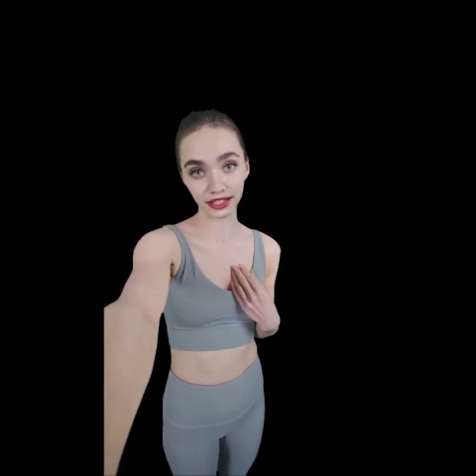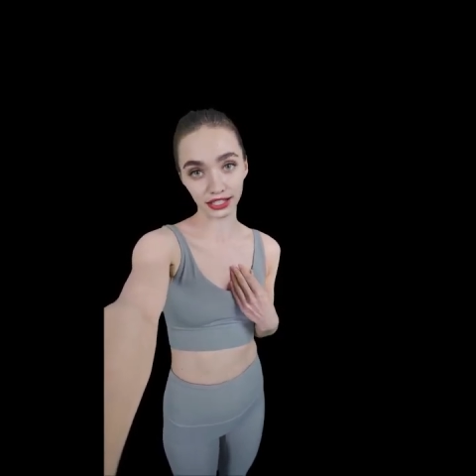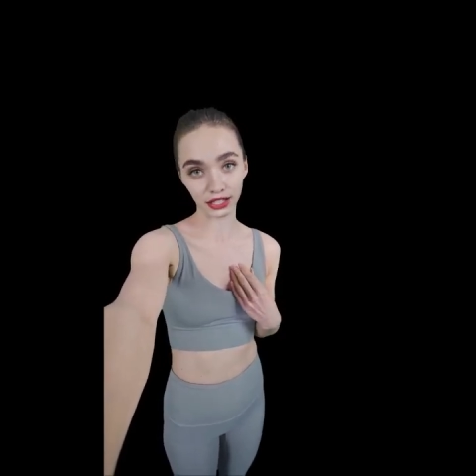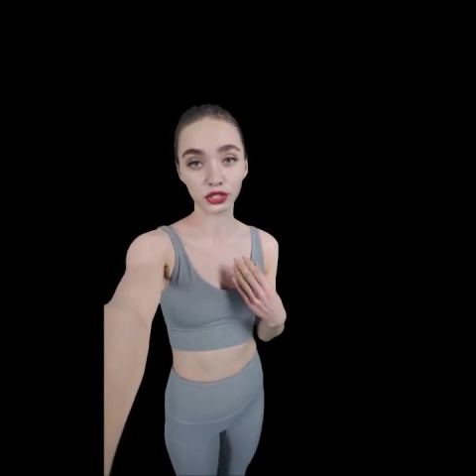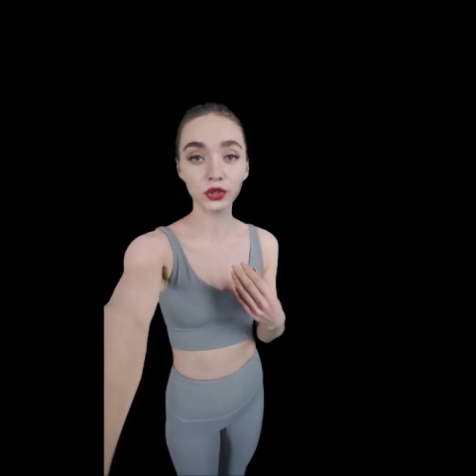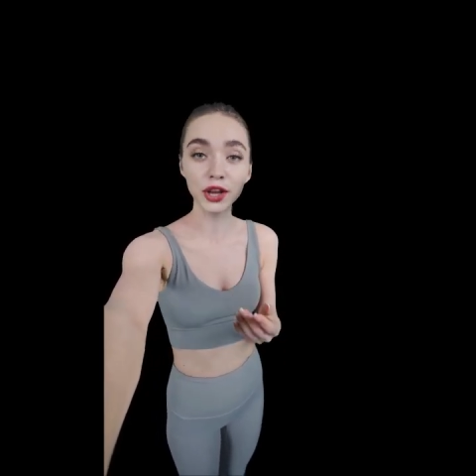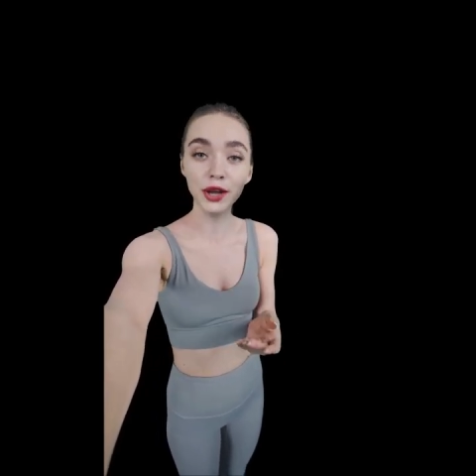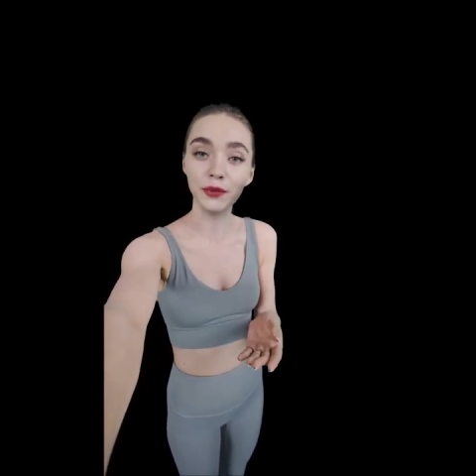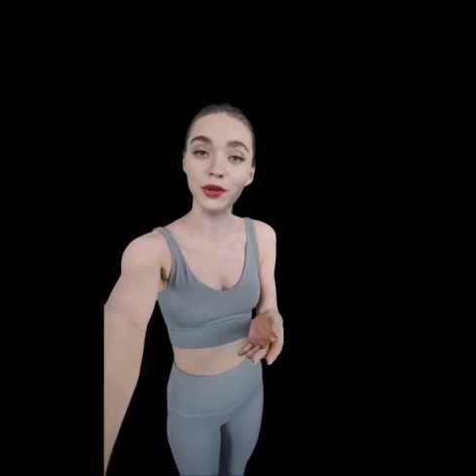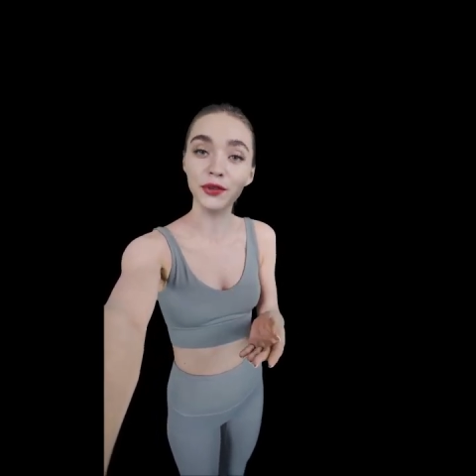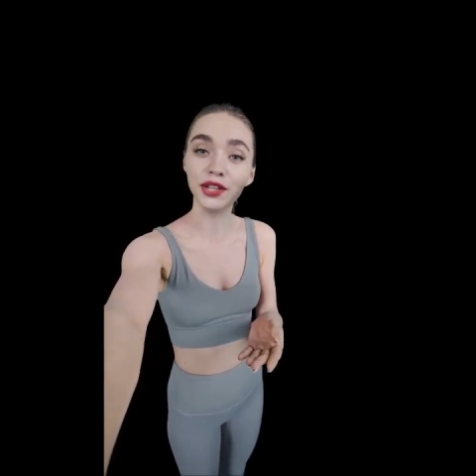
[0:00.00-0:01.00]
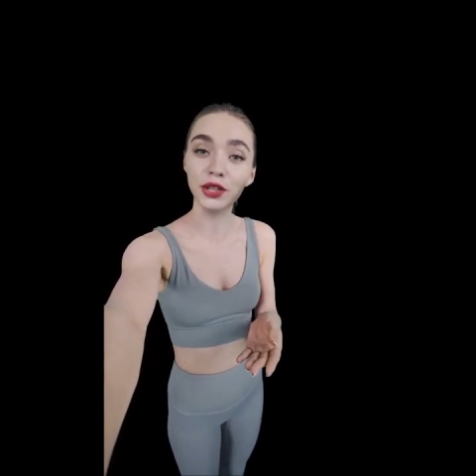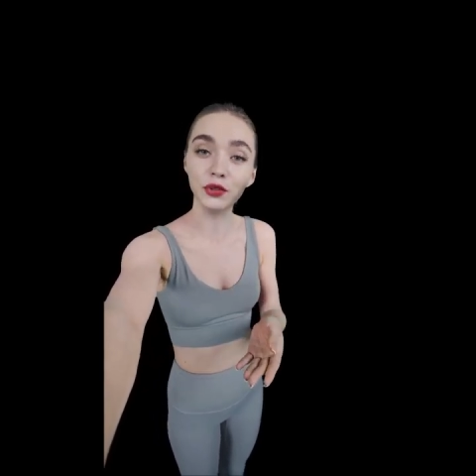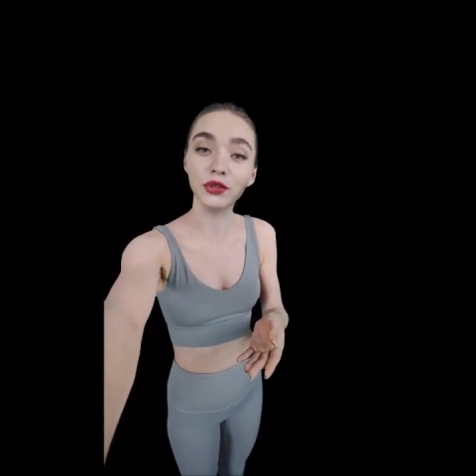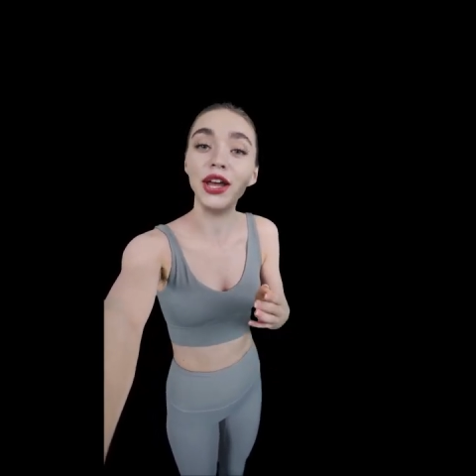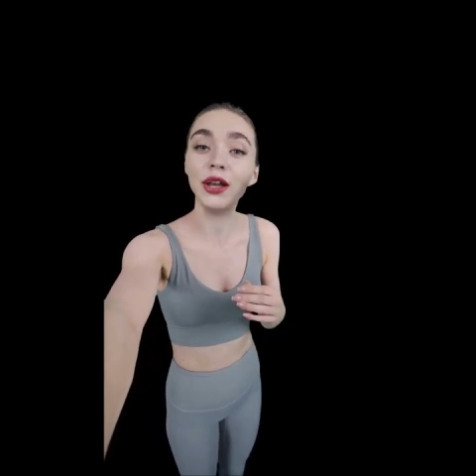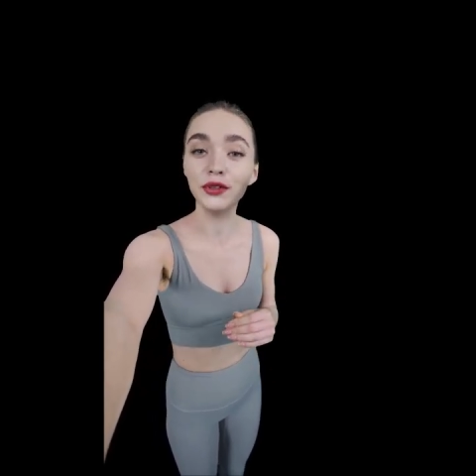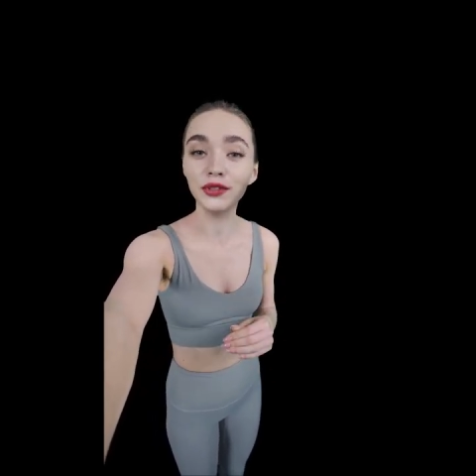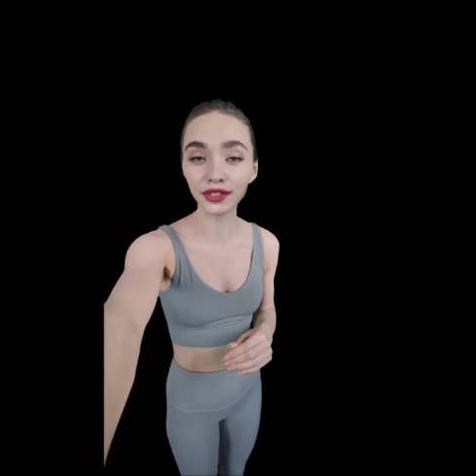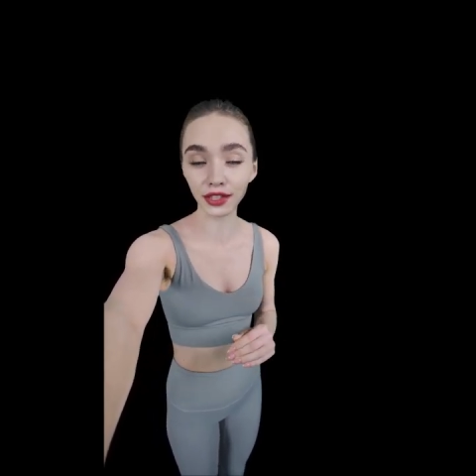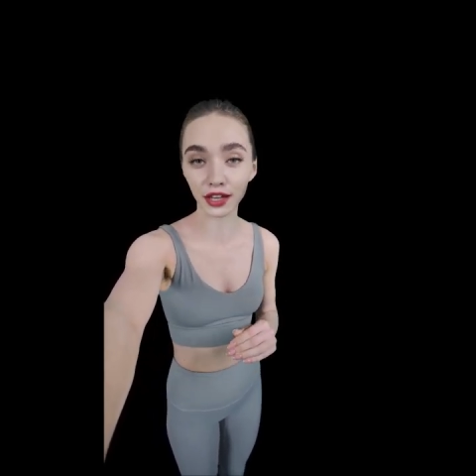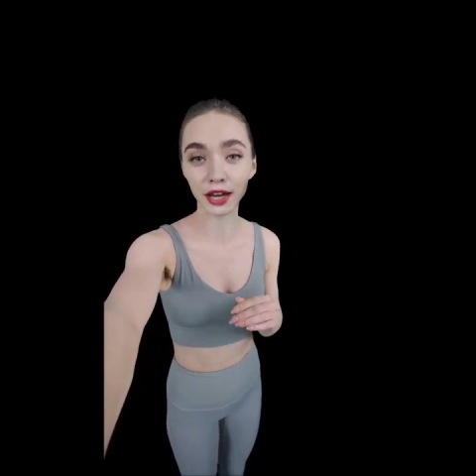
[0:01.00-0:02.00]
this strap won't weigh you
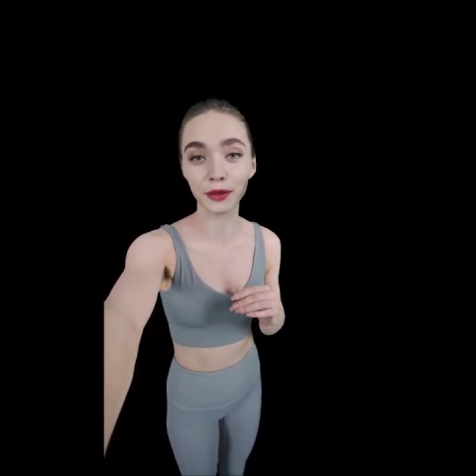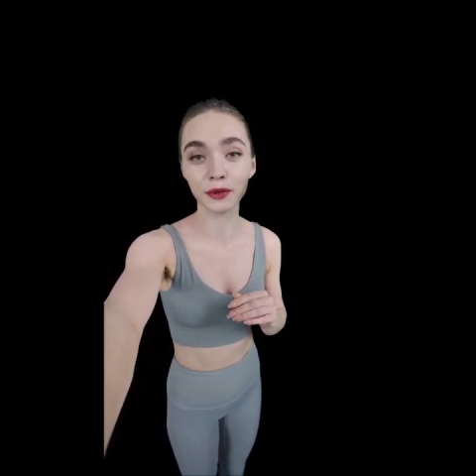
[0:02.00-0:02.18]
down. High